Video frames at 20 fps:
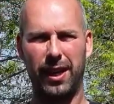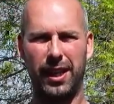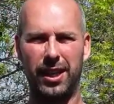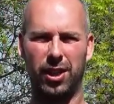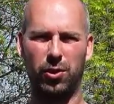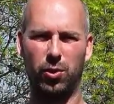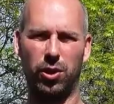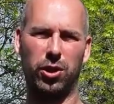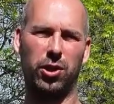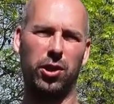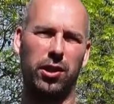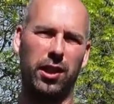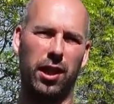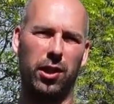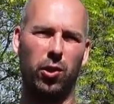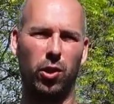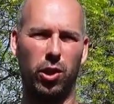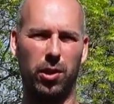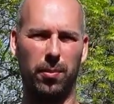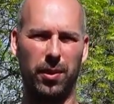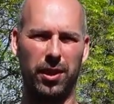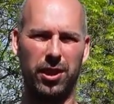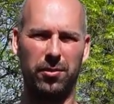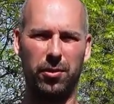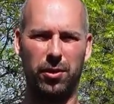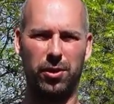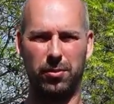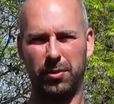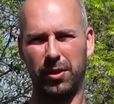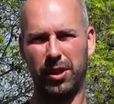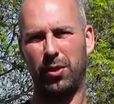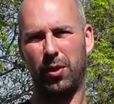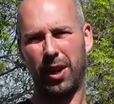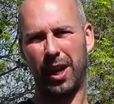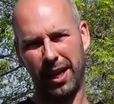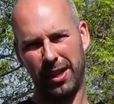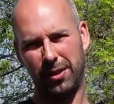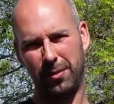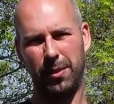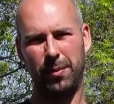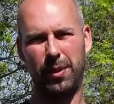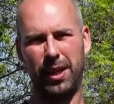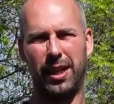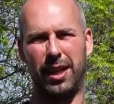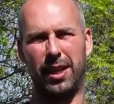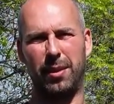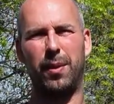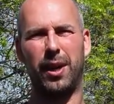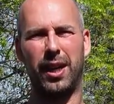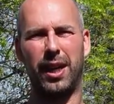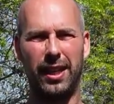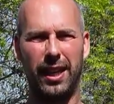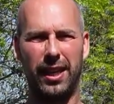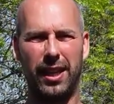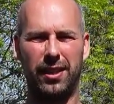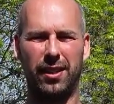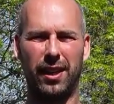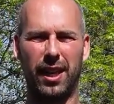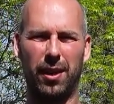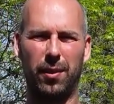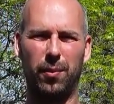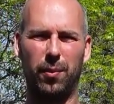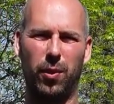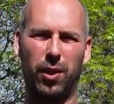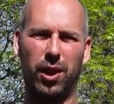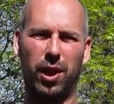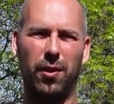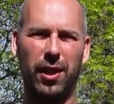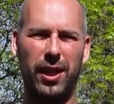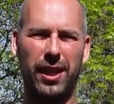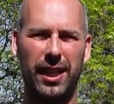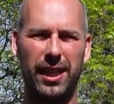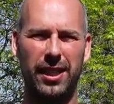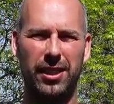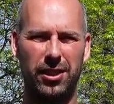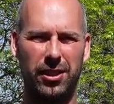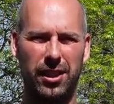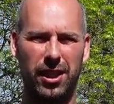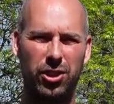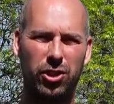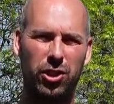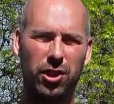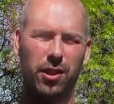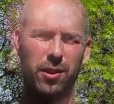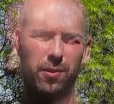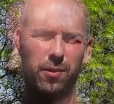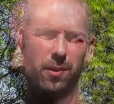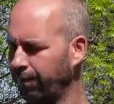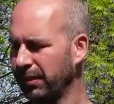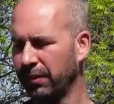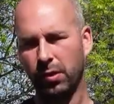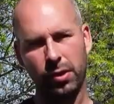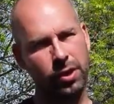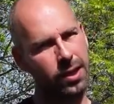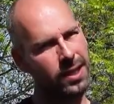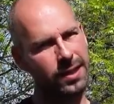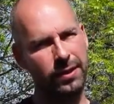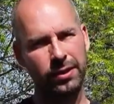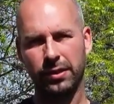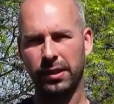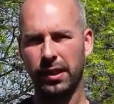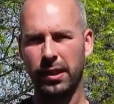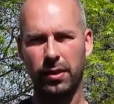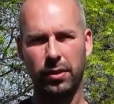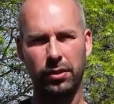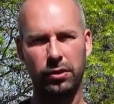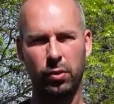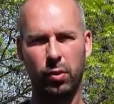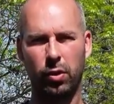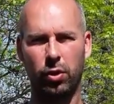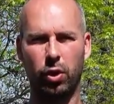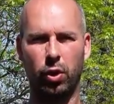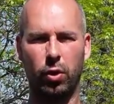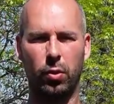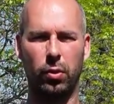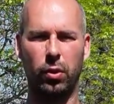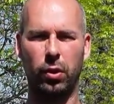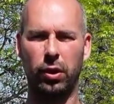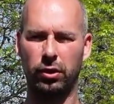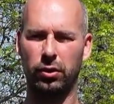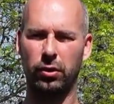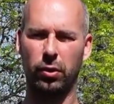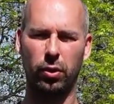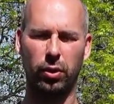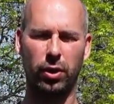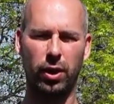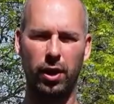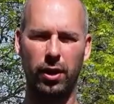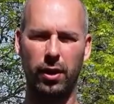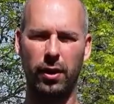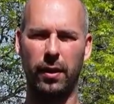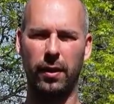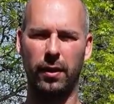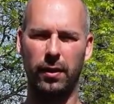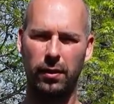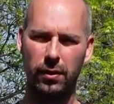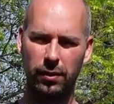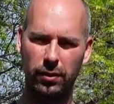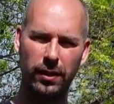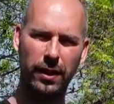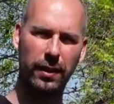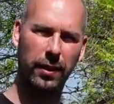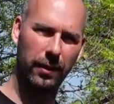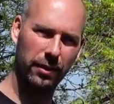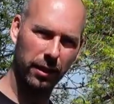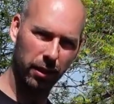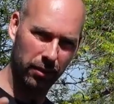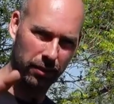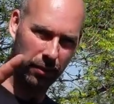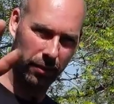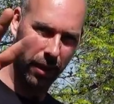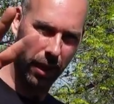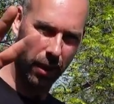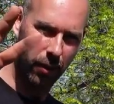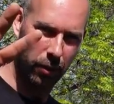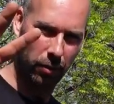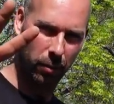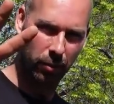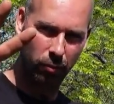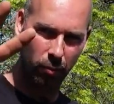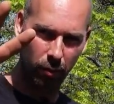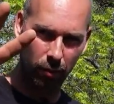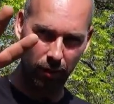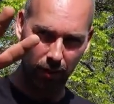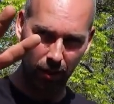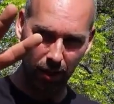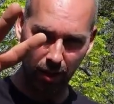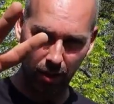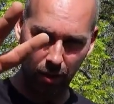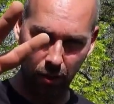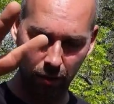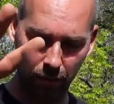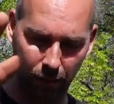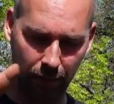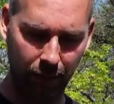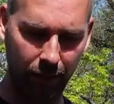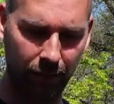any questions at all, please feel free to ask me by email at any time. Without any hesitation, please do not hesitate, so go for it. Good luck. Let 1,000 flowers bloom. Hello.